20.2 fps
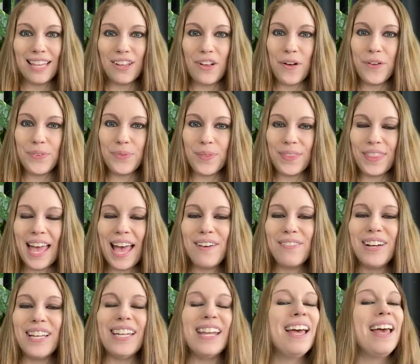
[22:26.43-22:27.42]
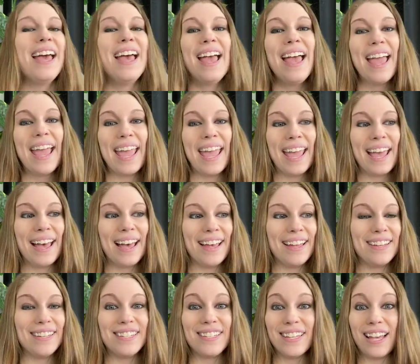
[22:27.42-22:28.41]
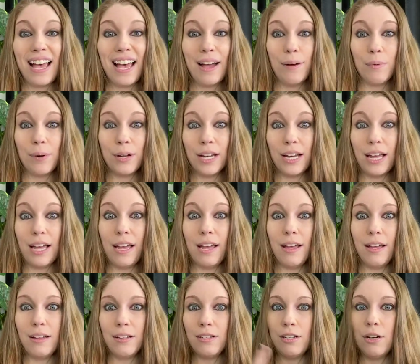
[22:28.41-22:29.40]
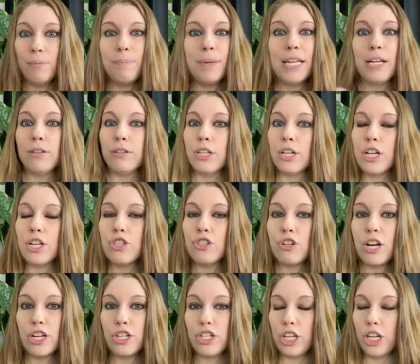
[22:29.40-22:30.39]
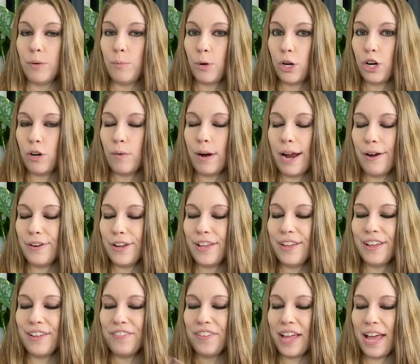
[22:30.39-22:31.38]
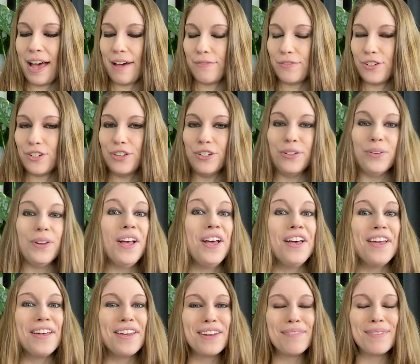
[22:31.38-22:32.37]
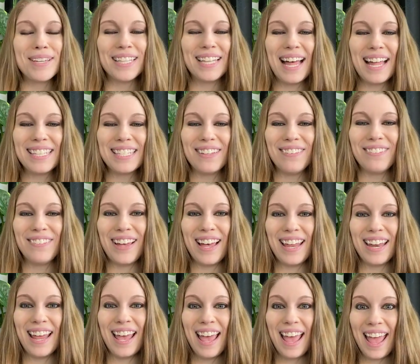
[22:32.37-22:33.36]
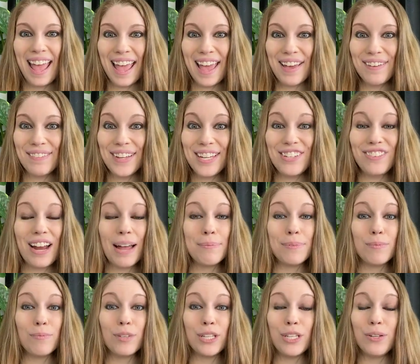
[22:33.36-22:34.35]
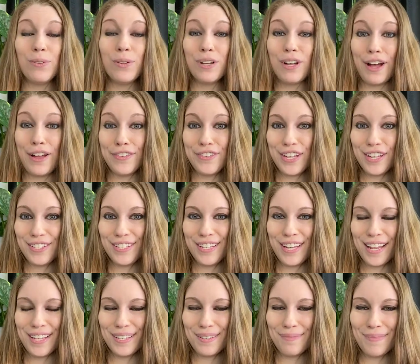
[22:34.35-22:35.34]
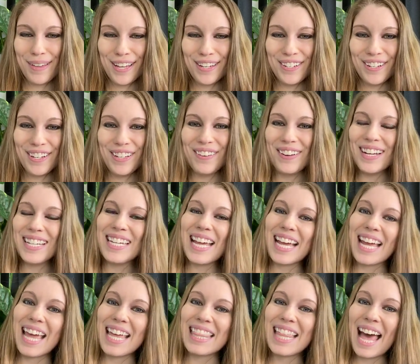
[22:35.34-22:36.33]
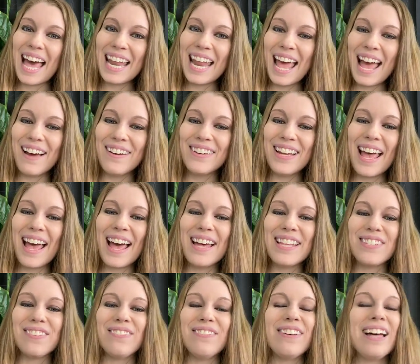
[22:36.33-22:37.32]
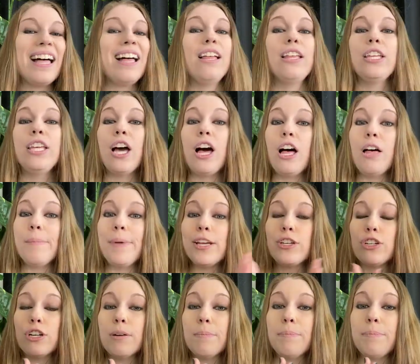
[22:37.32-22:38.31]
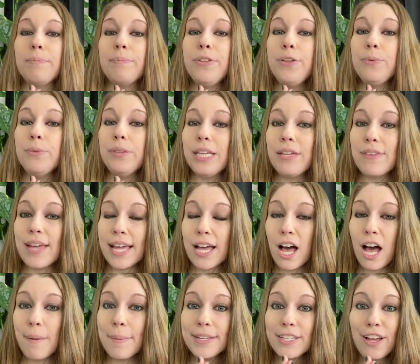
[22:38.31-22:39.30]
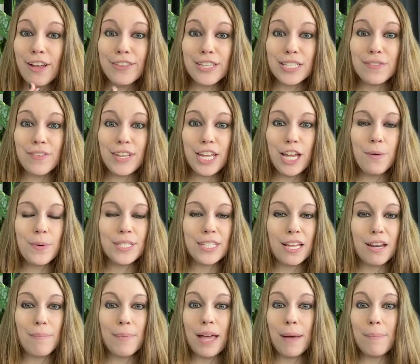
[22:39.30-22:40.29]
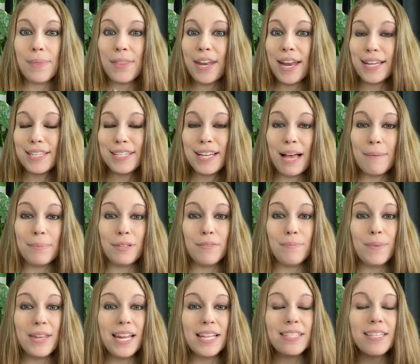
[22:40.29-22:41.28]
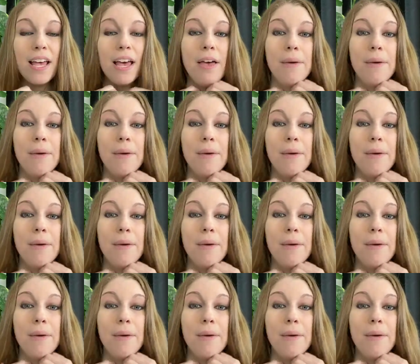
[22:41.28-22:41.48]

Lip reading: goes with that one. And we're gonna beat the construction and work around it in the afternoon. It'll be lots of fun, and we dropped some really cool content today, so make sure you are checking that out as well. Y'all, make sure you leave a comment on this video. It's gonna be up in the next couple of minutes,